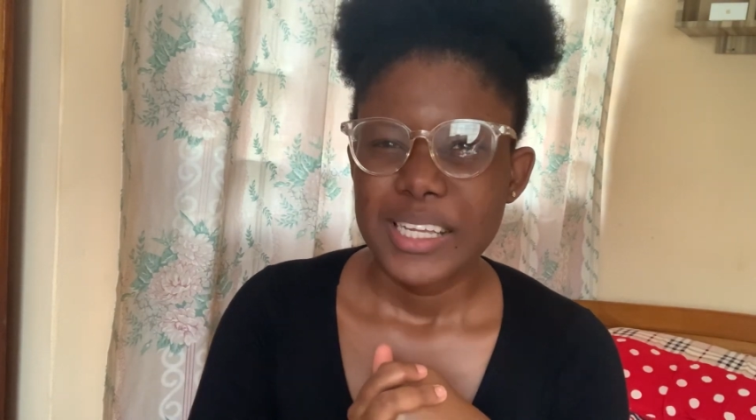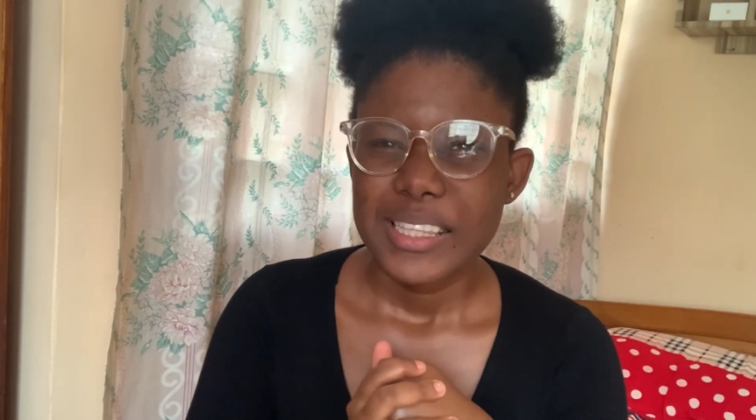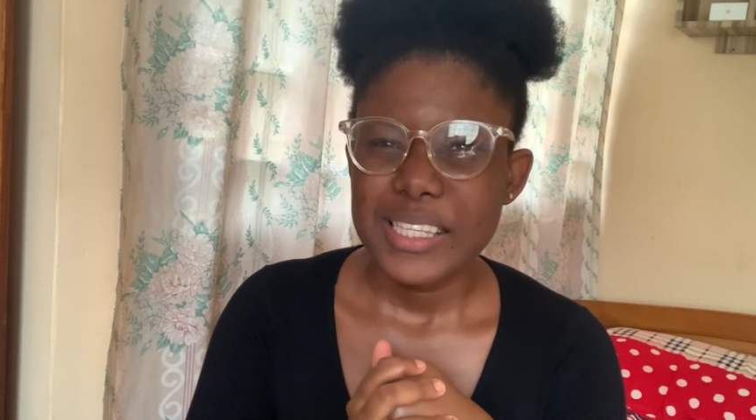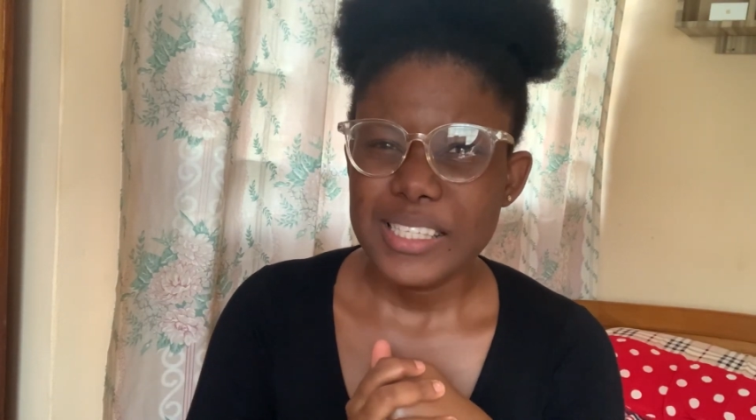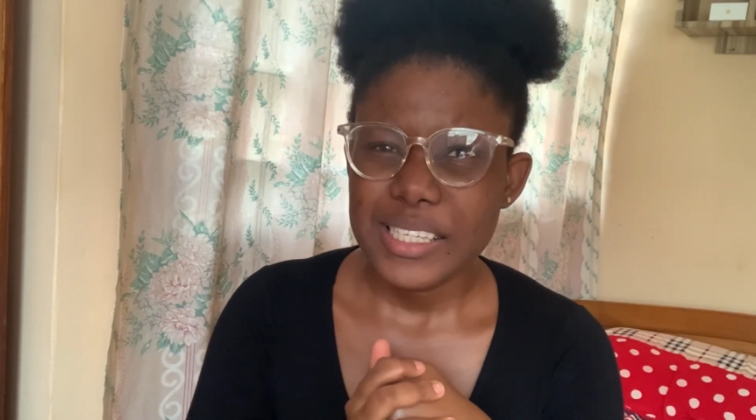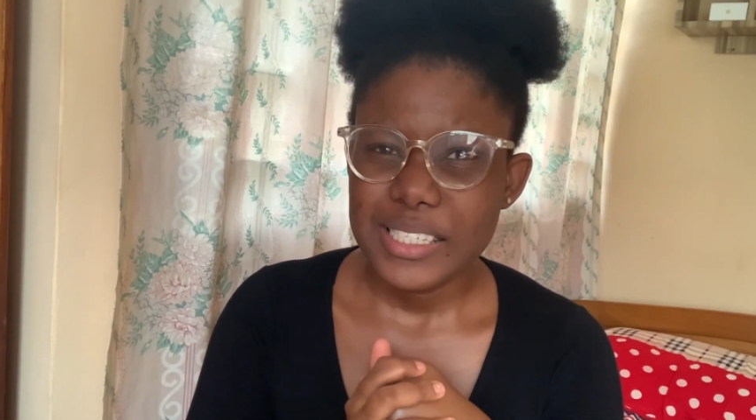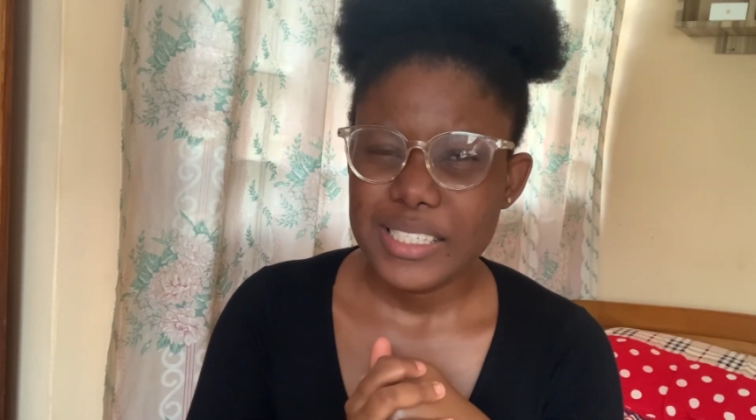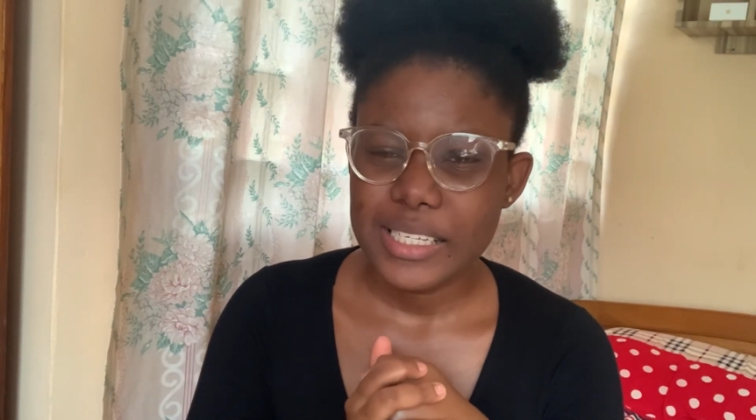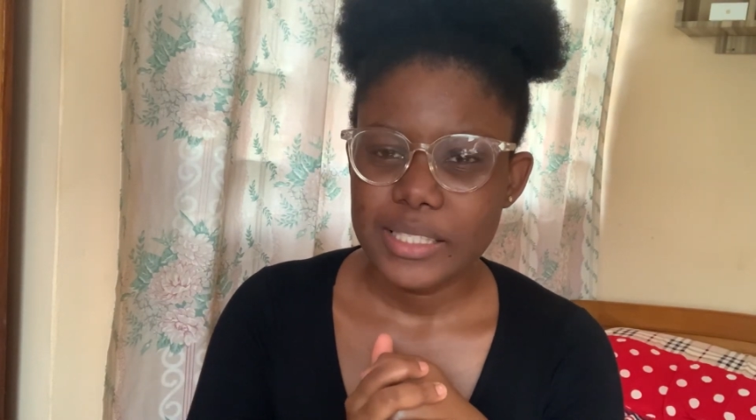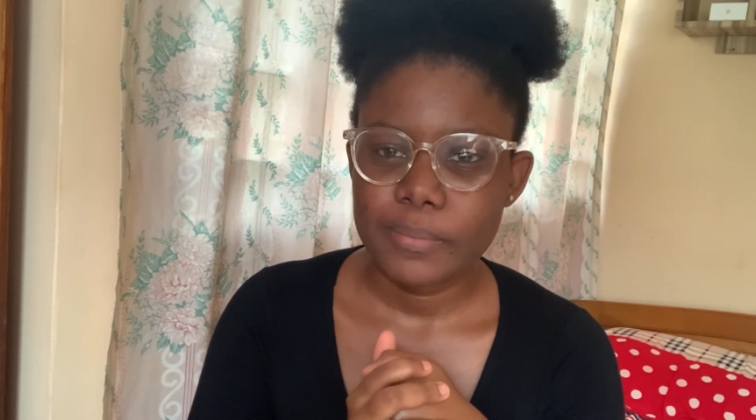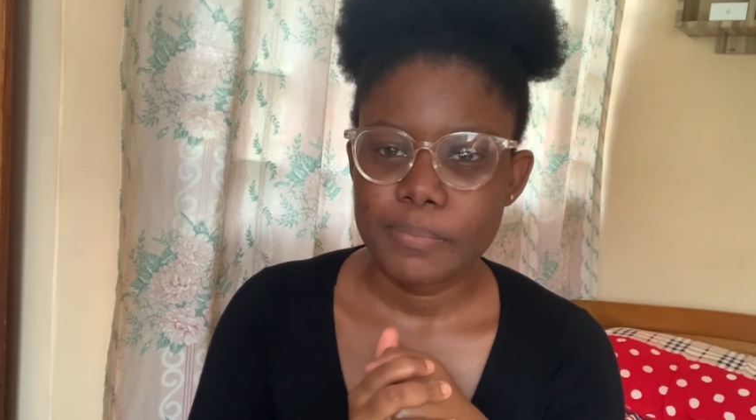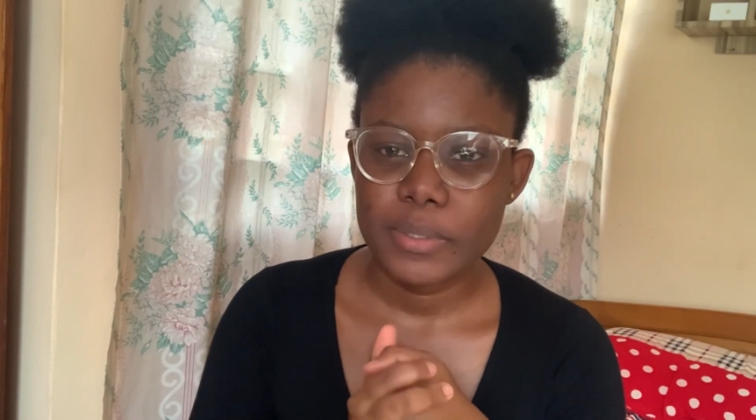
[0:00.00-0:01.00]
this is just like
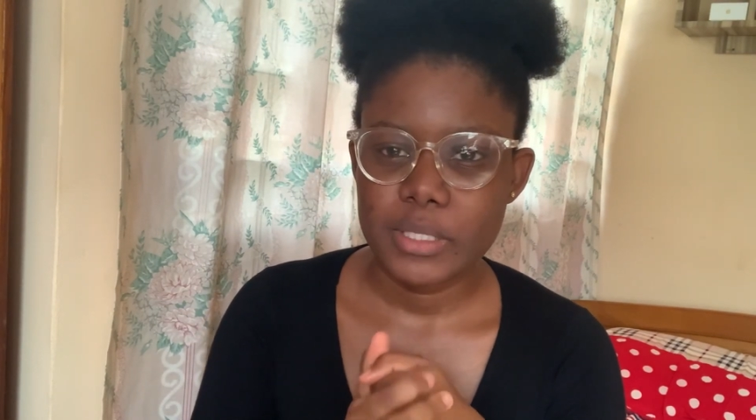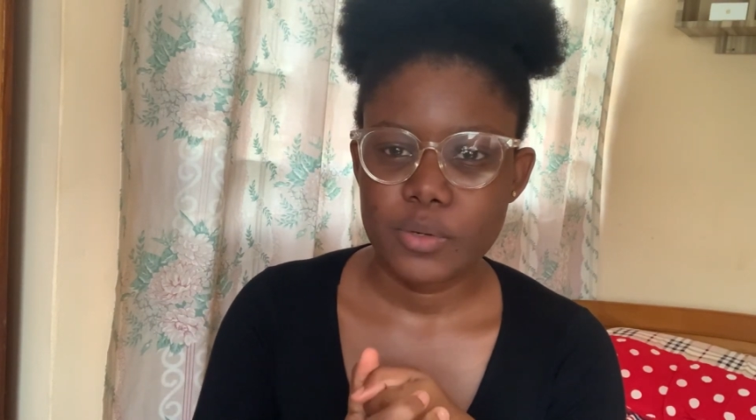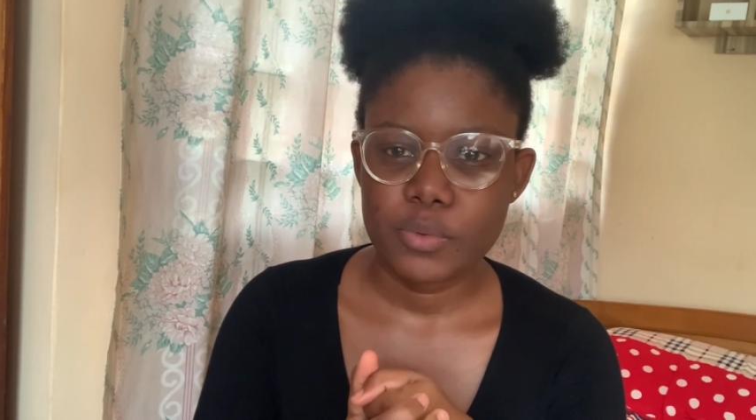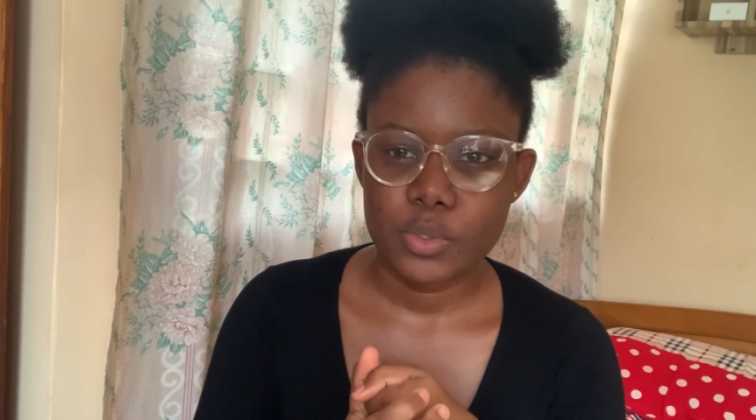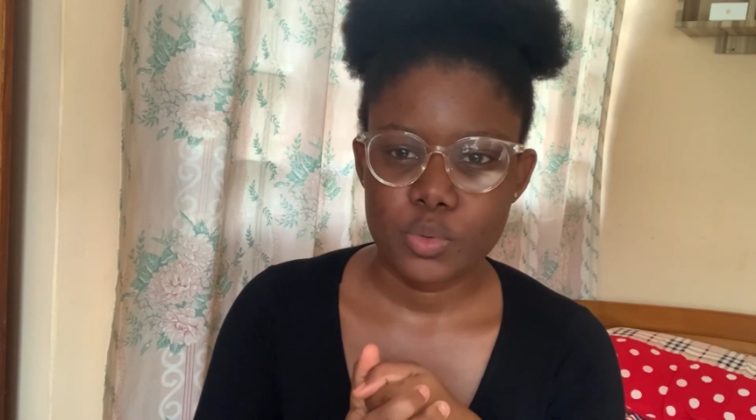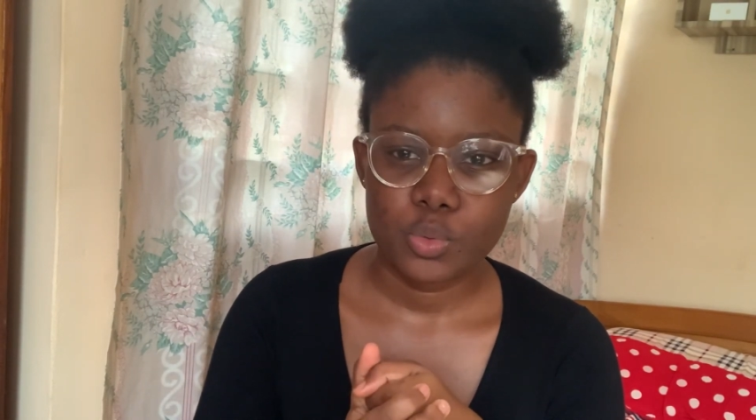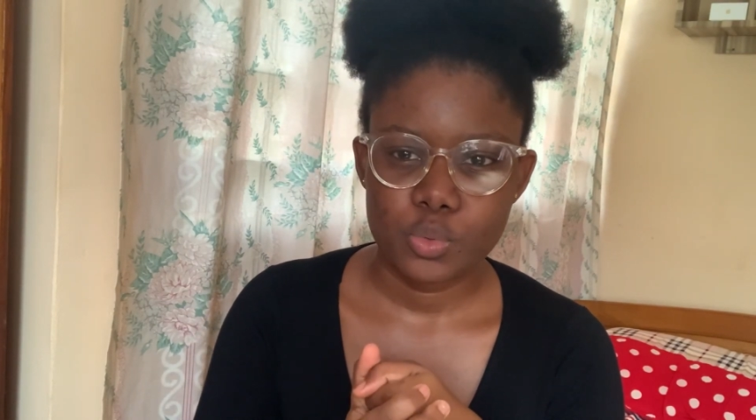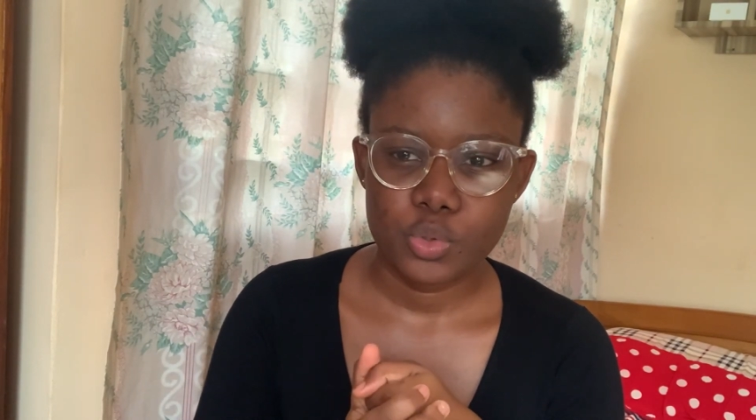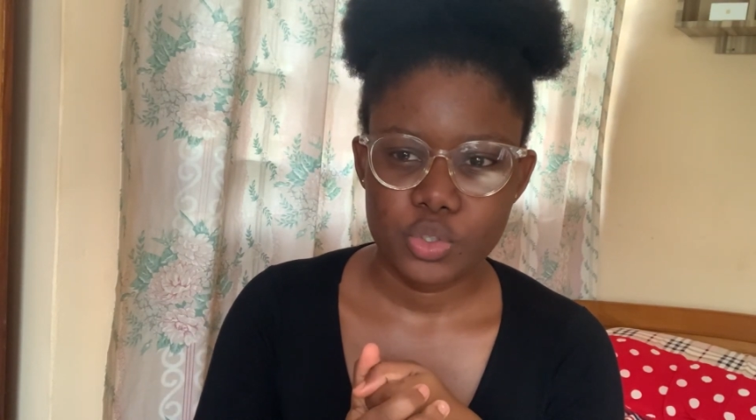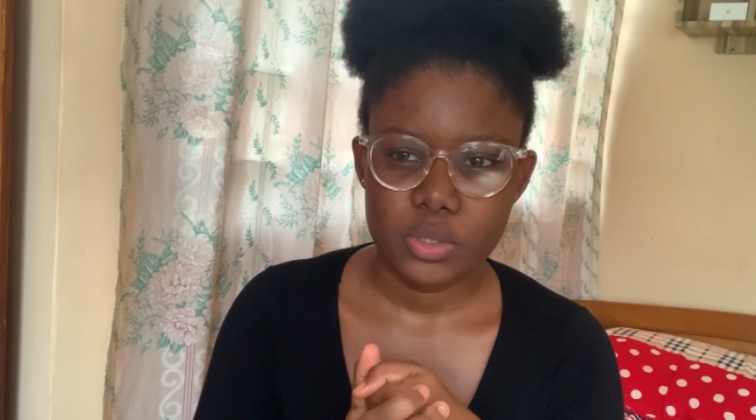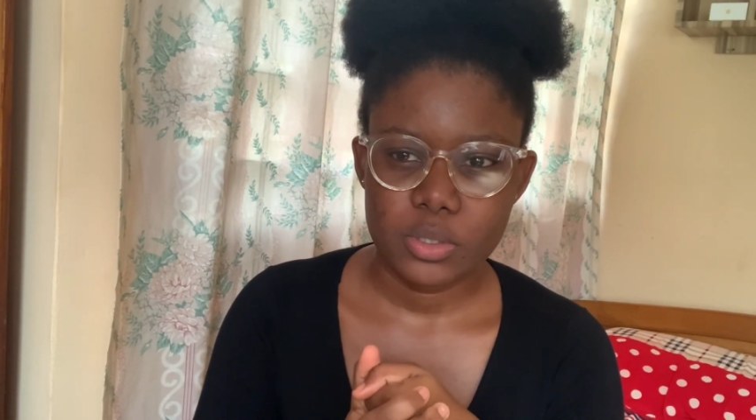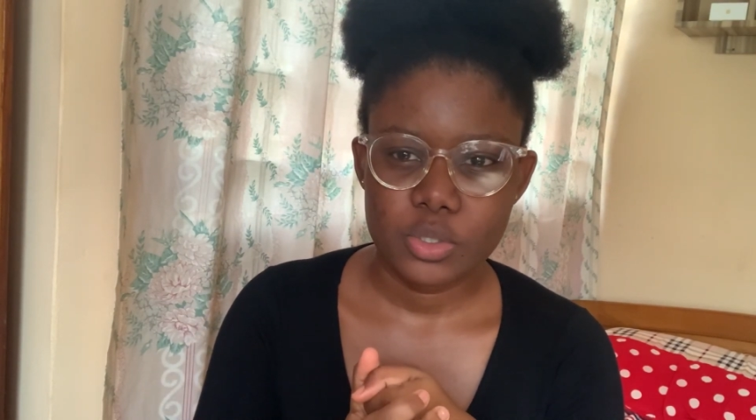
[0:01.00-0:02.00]
the basic
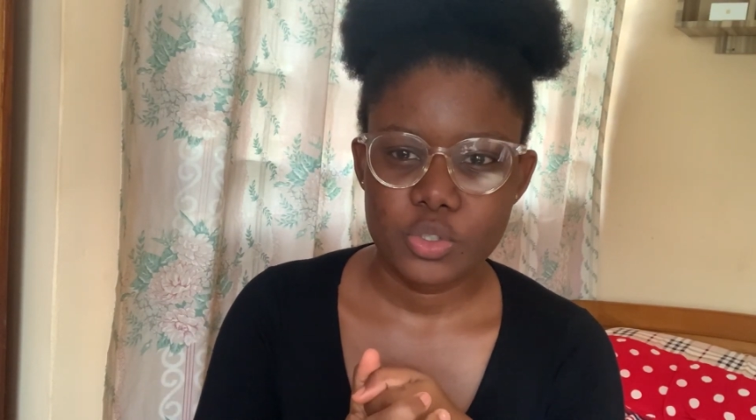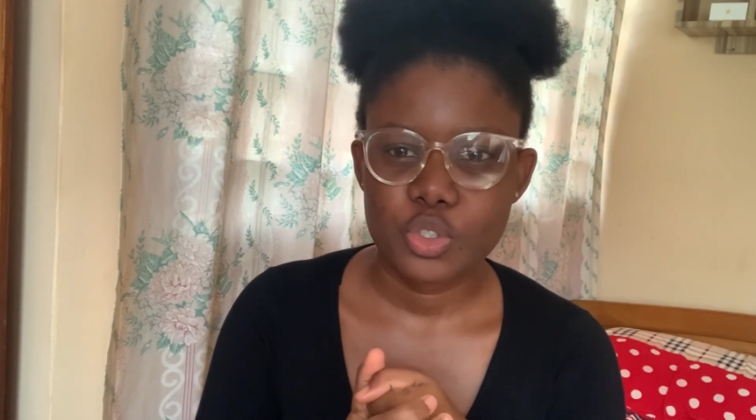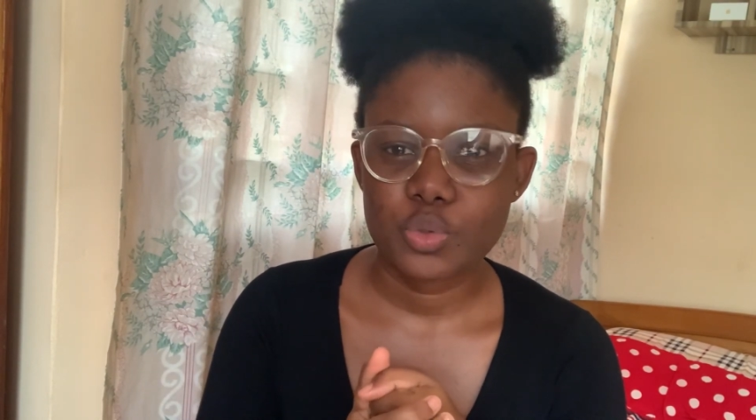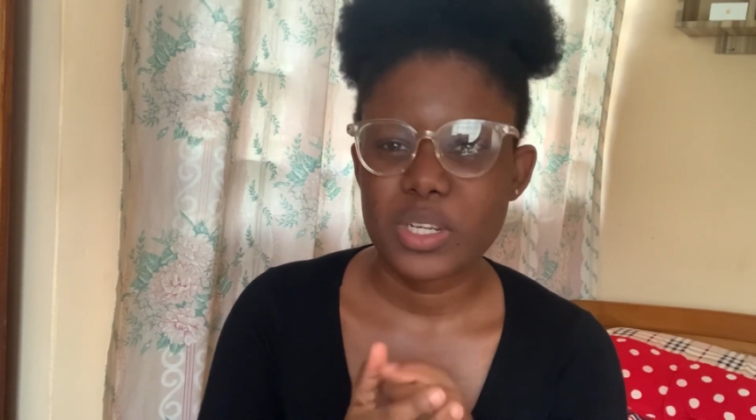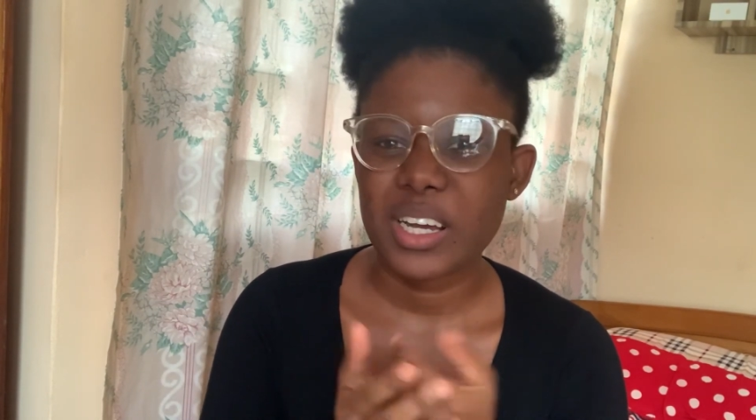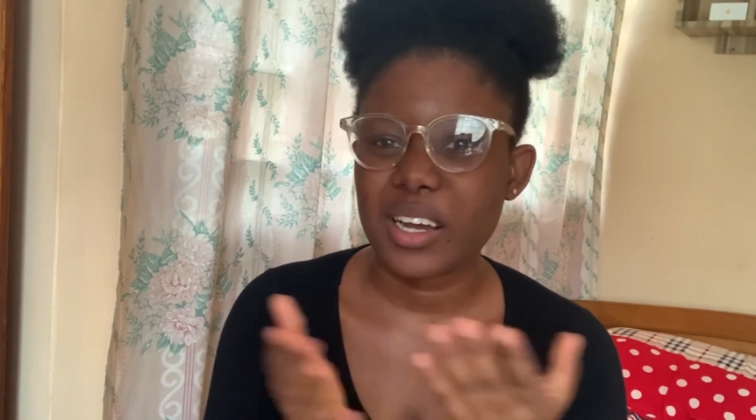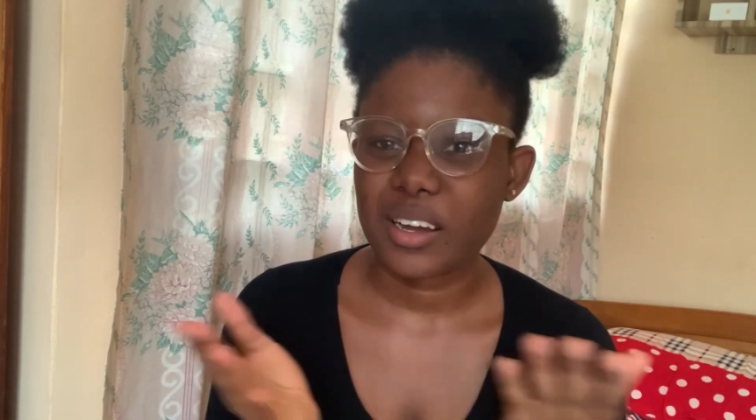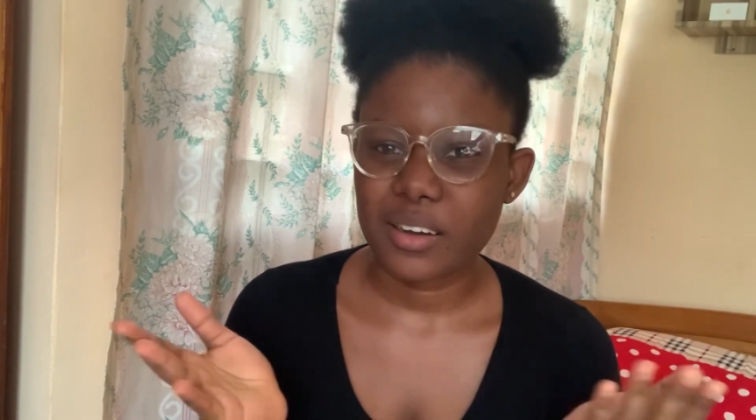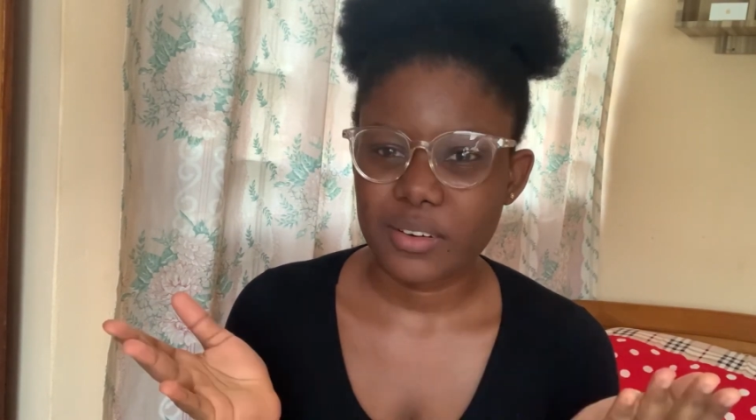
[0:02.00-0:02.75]
resolutions you should have